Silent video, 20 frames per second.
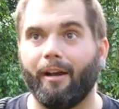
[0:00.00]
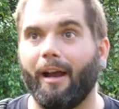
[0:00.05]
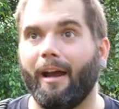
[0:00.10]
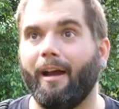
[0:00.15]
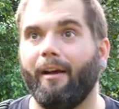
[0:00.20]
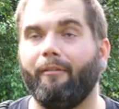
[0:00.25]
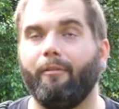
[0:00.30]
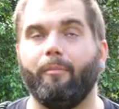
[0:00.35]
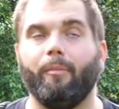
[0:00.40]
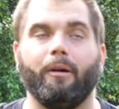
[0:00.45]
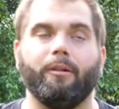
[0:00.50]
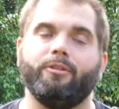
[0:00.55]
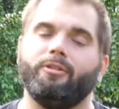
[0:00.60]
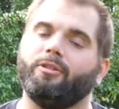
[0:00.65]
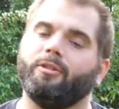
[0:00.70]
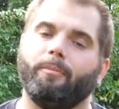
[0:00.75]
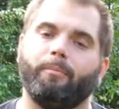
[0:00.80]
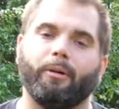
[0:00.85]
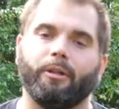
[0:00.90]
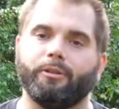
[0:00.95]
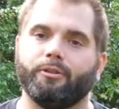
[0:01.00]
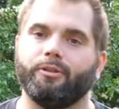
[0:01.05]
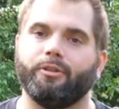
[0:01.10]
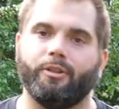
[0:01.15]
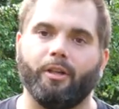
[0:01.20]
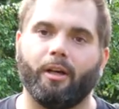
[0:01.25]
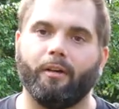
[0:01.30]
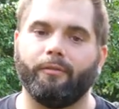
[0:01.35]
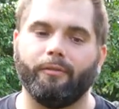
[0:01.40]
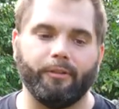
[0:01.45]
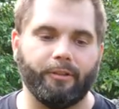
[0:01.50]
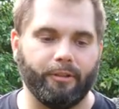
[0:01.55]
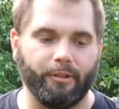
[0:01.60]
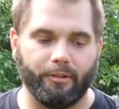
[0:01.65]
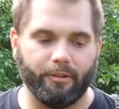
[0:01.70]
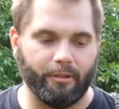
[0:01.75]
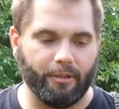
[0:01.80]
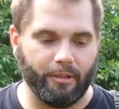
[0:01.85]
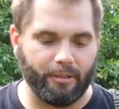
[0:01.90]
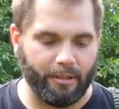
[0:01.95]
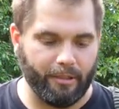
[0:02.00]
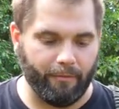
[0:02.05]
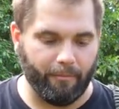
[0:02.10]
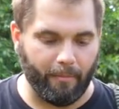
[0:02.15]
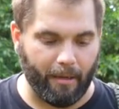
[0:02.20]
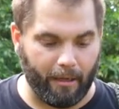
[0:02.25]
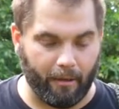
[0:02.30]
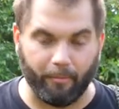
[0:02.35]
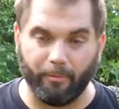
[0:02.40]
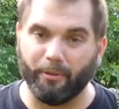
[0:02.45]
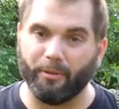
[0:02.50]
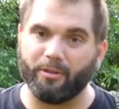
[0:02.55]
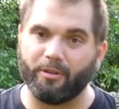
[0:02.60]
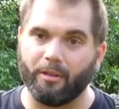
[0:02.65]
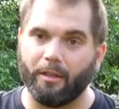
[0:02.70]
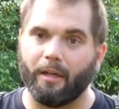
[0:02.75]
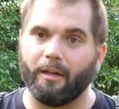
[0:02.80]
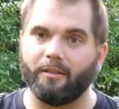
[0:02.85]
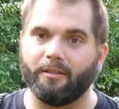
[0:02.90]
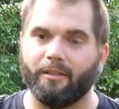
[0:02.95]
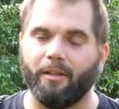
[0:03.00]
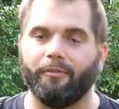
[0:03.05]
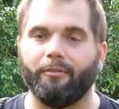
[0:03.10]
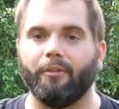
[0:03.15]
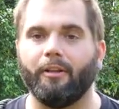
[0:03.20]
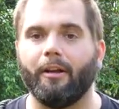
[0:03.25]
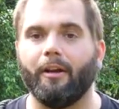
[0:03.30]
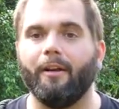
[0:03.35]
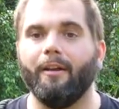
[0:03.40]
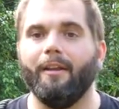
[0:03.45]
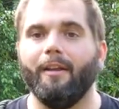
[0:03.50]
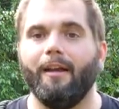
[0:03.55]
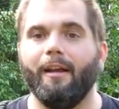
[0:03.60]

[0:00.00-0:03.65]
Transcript: I have a, just a bunch of stuff. It doesn't even matter, but there's a lot of stuff in there.